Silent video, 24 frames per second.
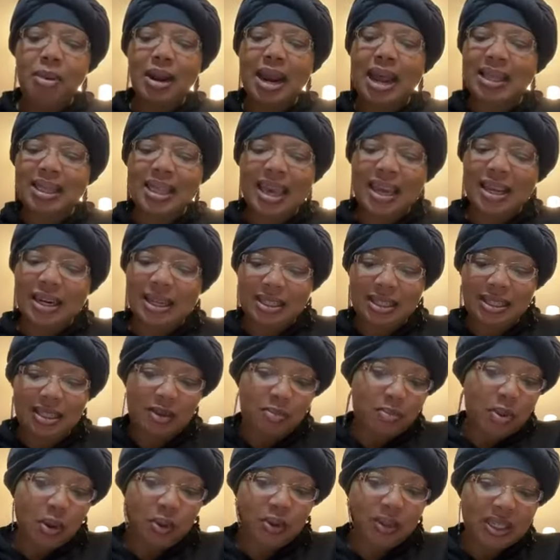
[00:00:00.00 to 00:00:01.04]
but I think this is
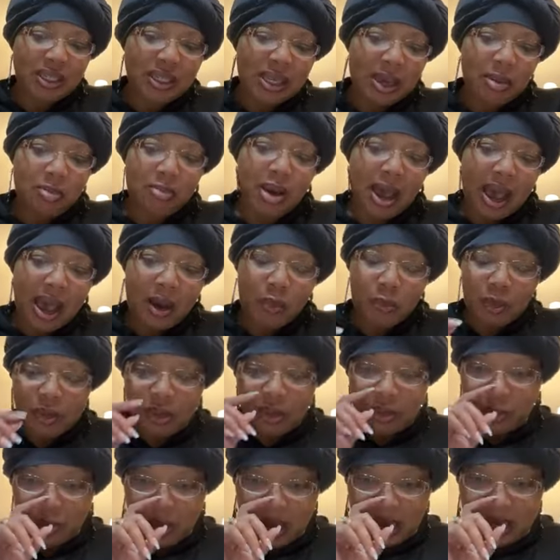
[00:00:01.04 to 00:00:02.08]
supposed to say by,
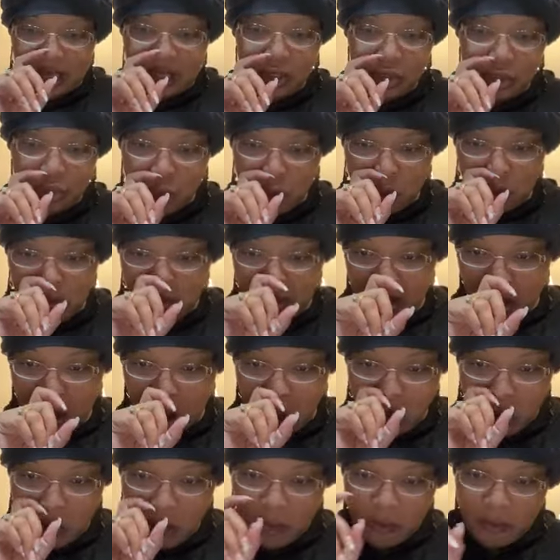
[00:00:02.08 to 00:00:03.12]
which is why it's throwing me
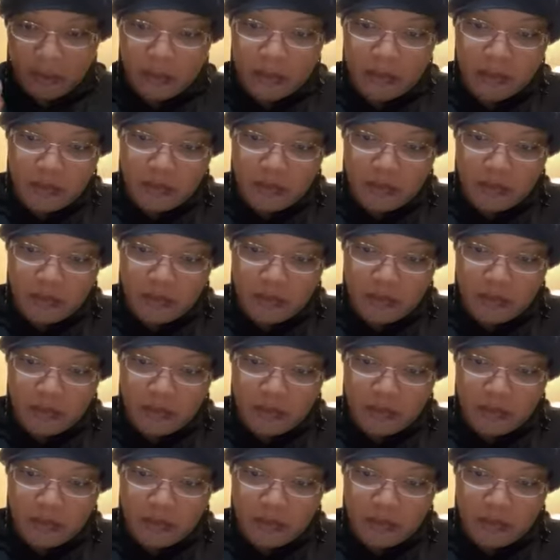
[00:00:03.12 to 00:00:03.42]
off.